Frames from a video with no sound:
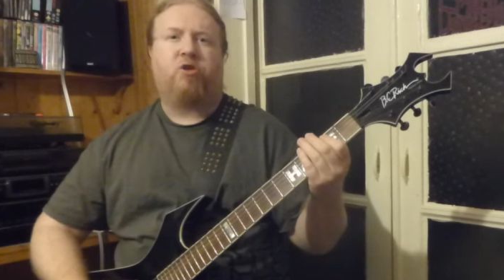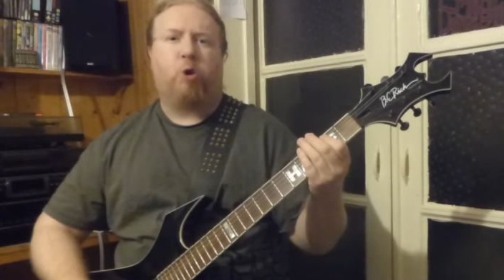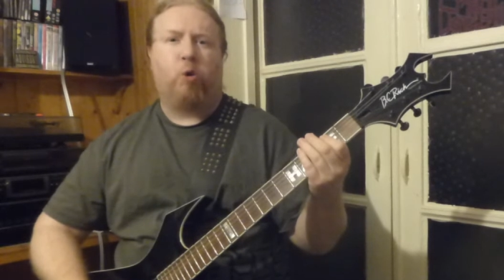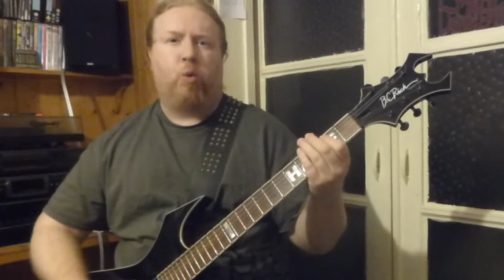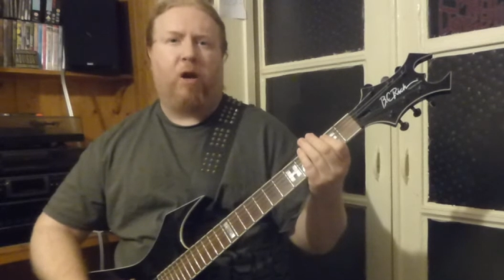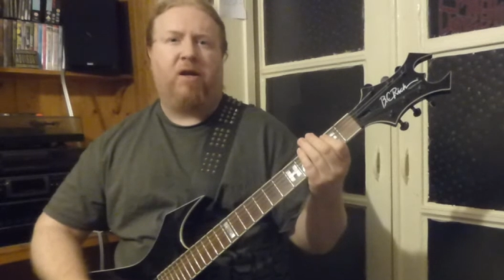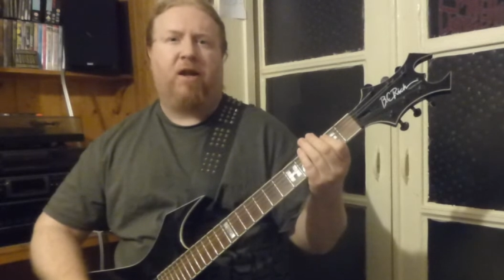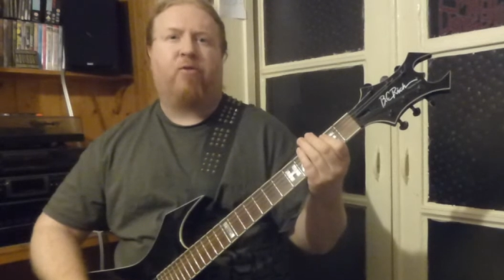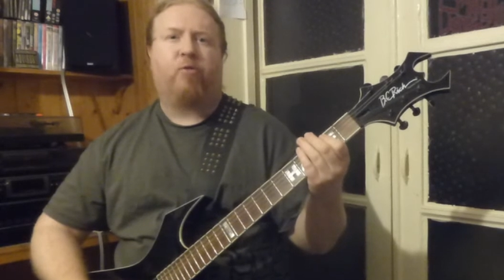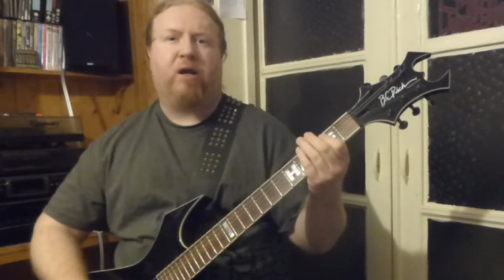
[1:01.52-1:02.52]
and the 3
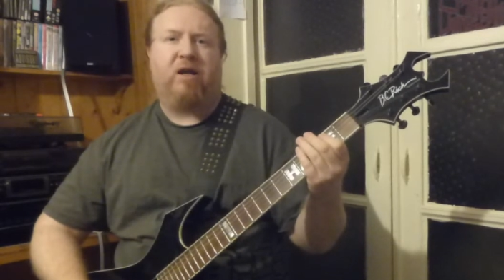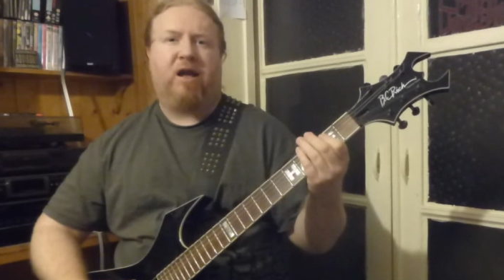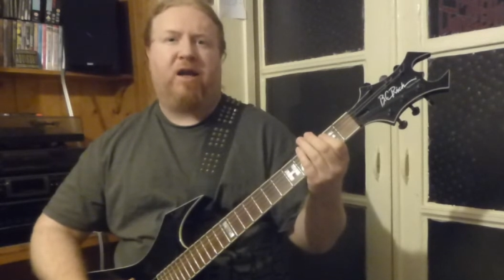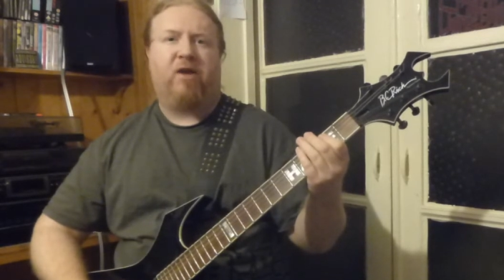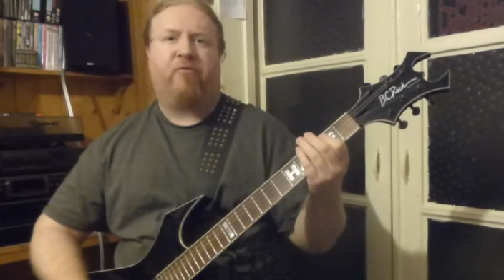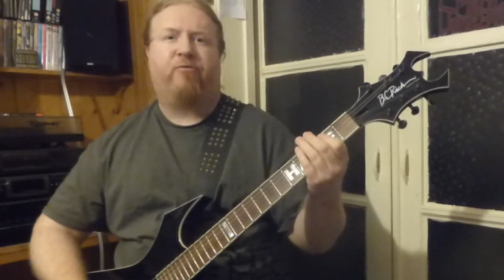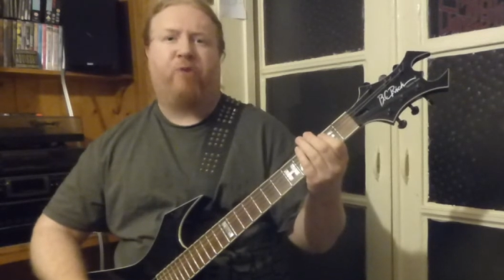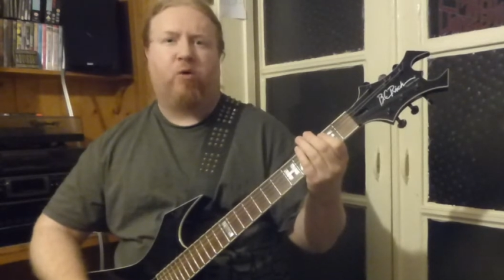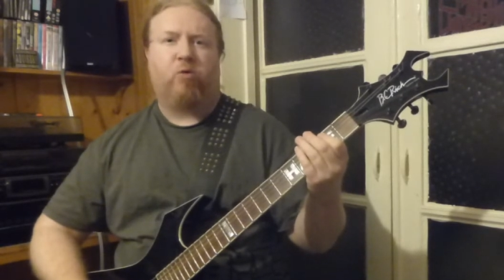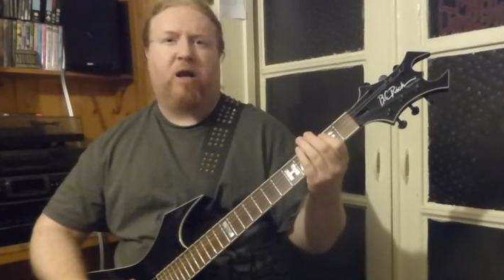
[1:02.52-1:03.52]
and the 4
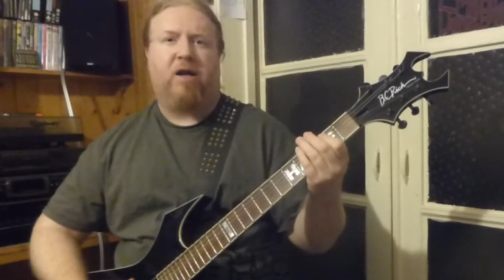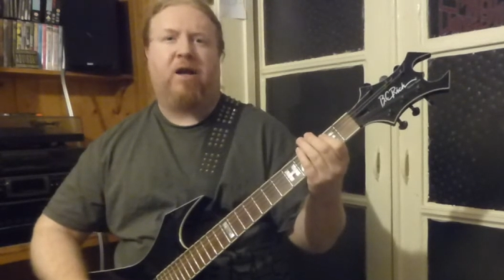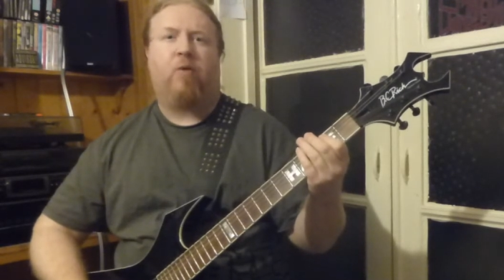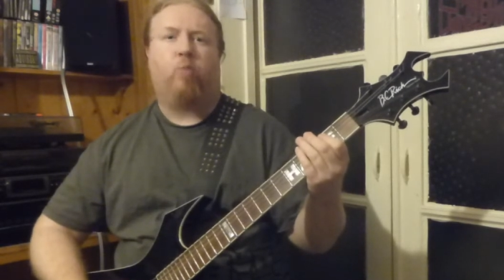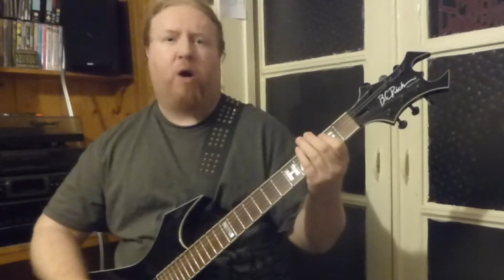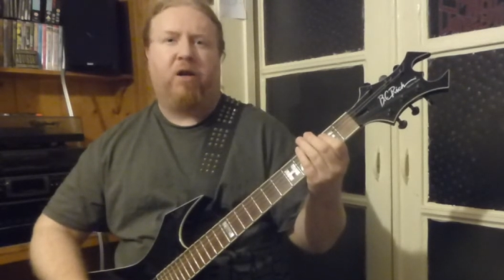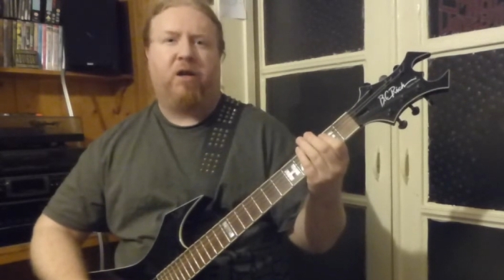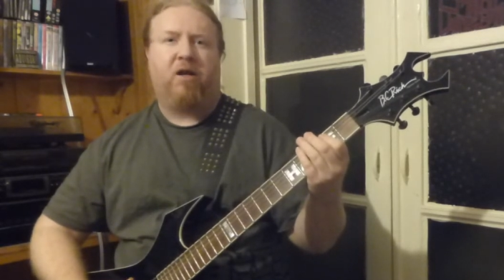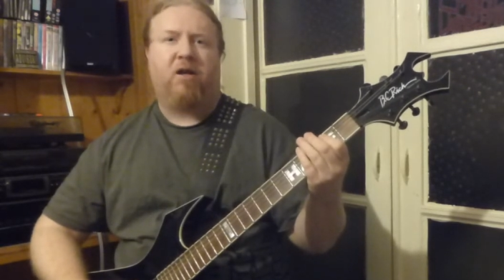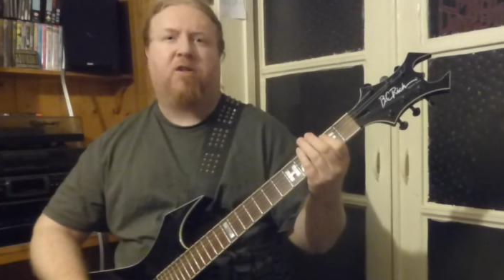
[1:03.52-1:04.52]
and the 1
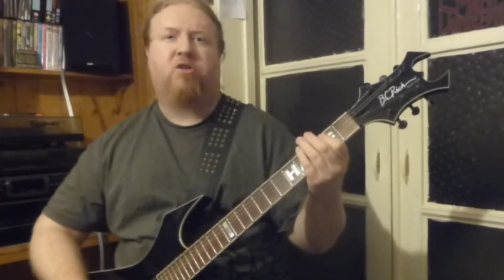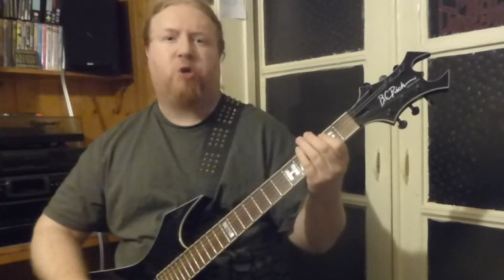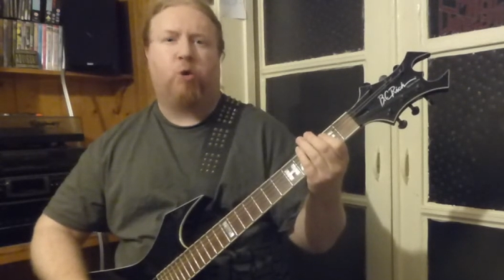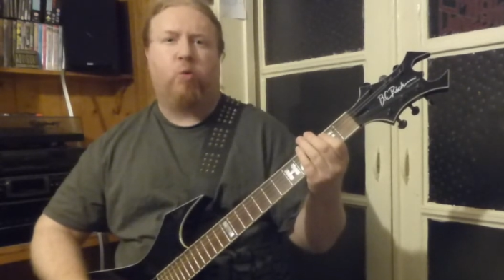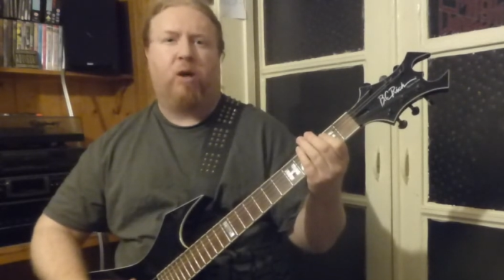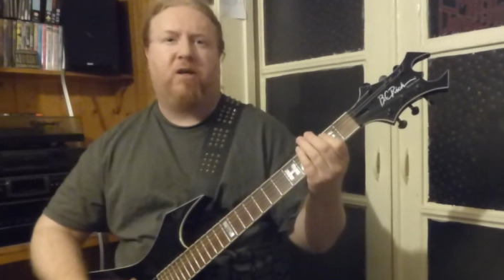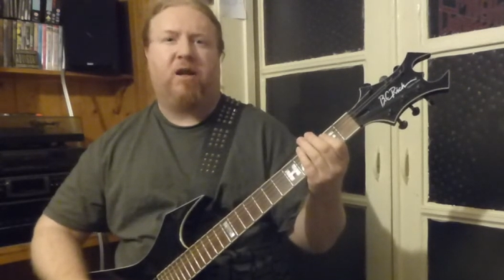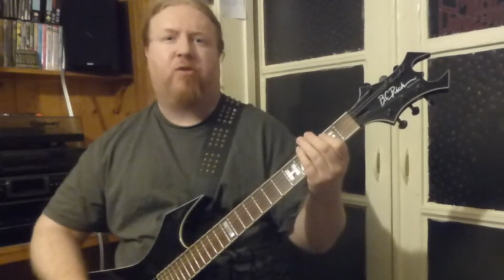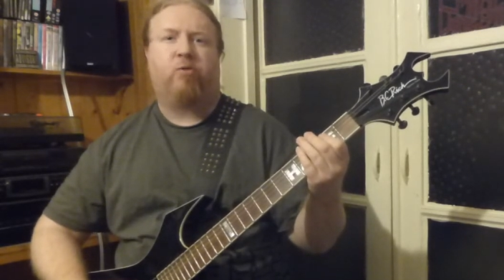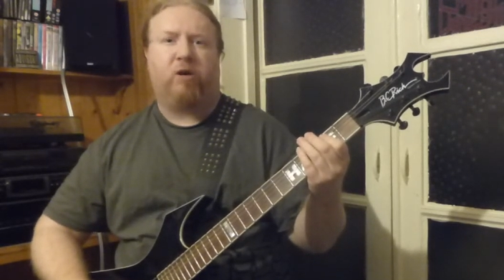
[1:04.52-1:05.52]
and the 2 and the
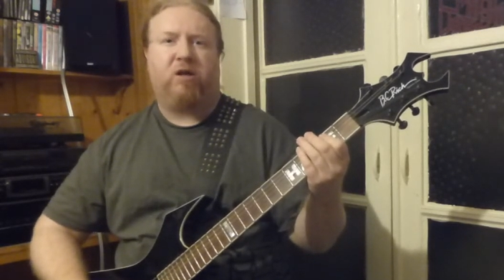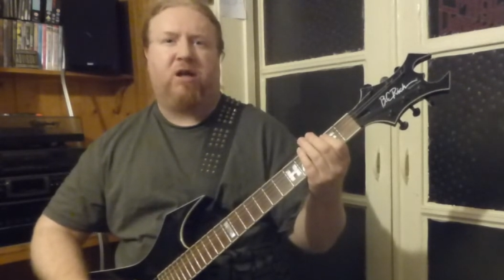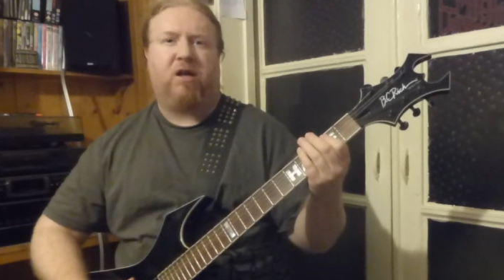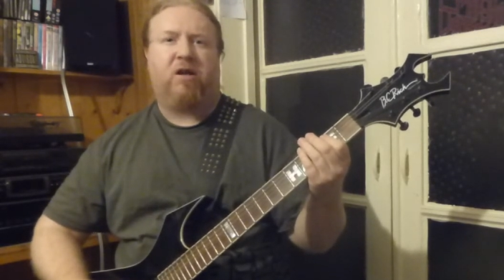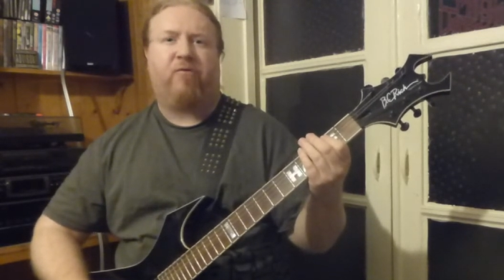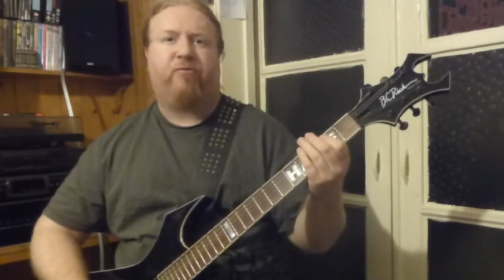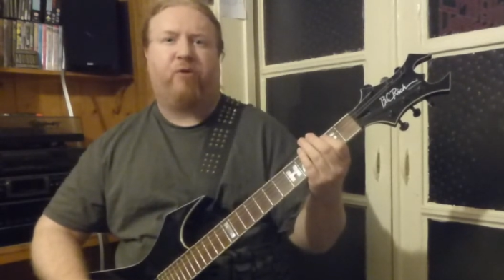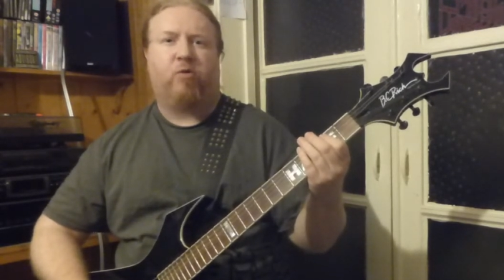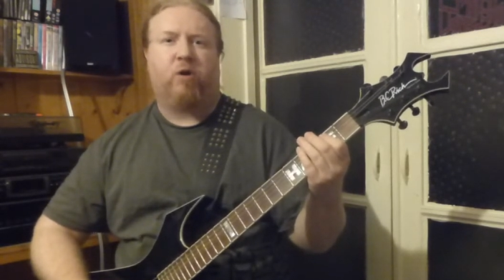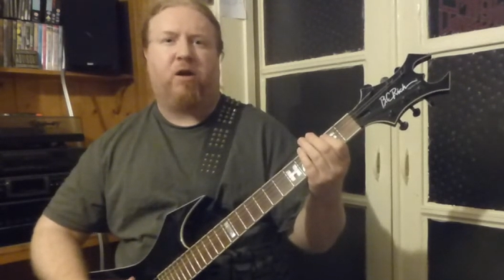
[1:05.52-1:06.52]
3 and the
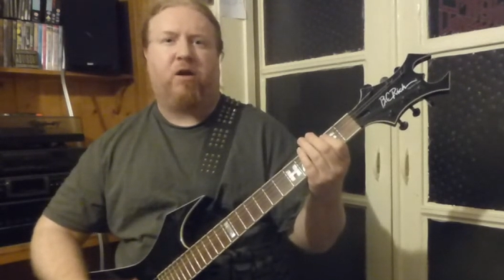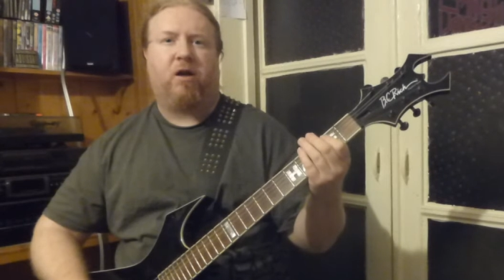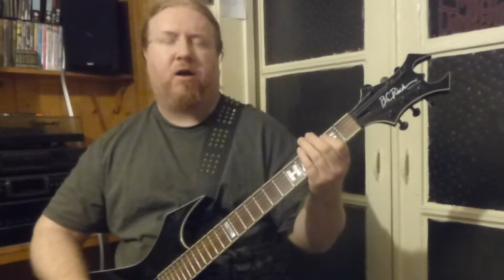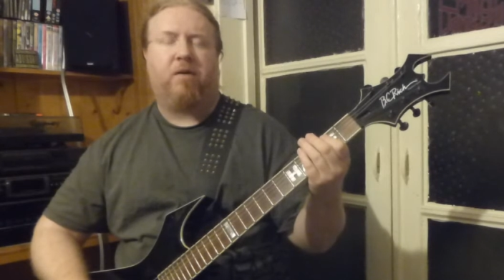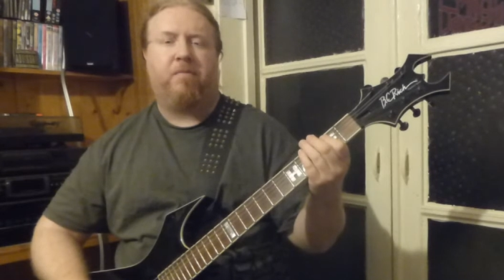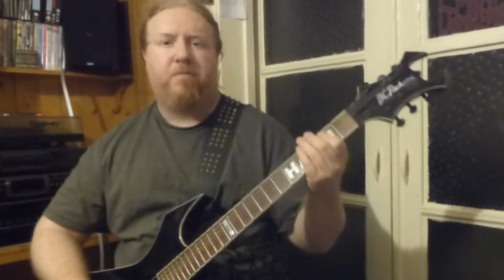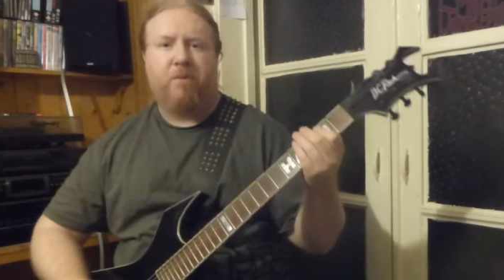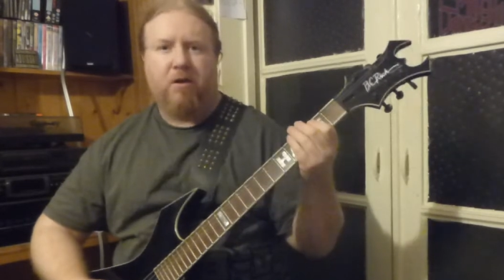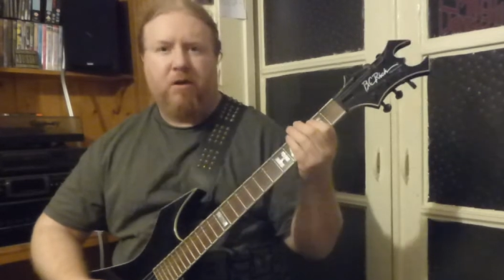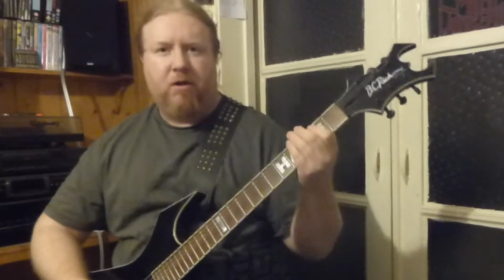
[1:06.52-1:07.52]
4 and the...
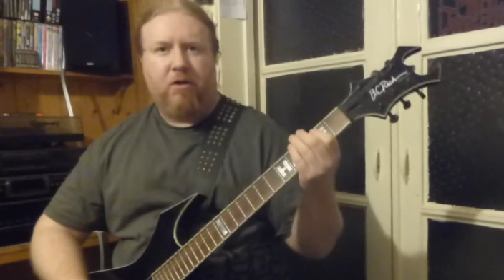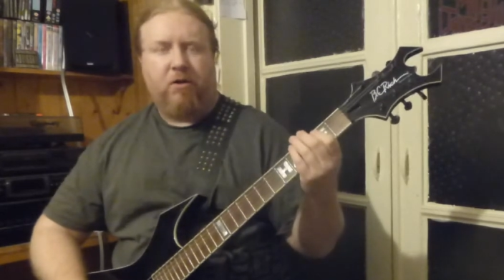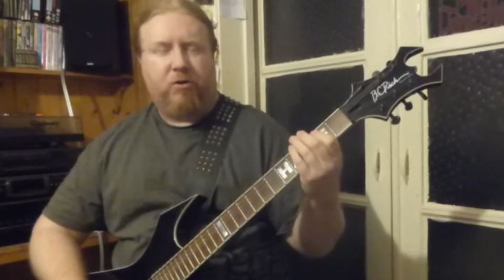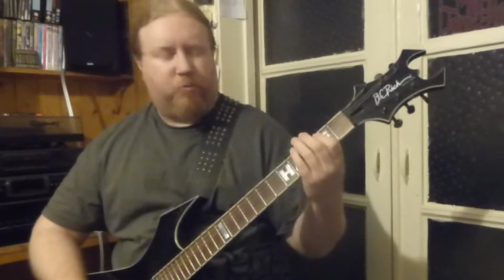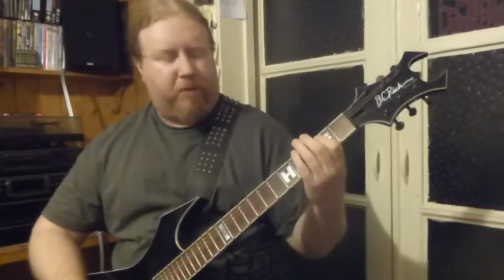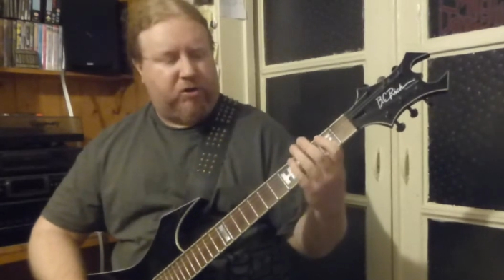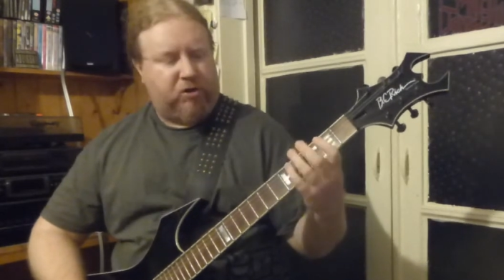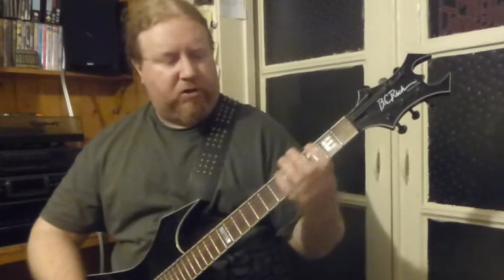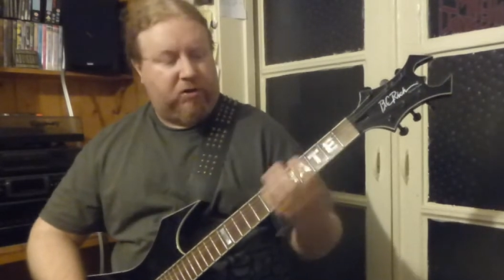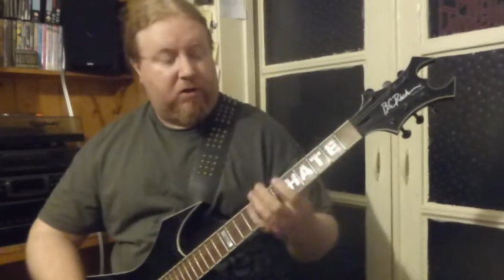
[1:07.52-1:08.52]
So
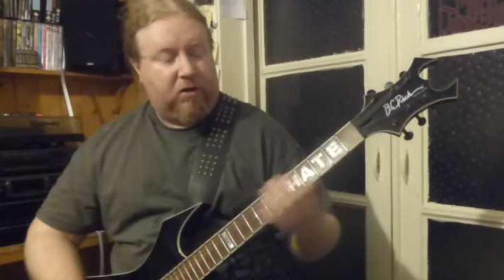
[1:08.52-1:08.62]
basically,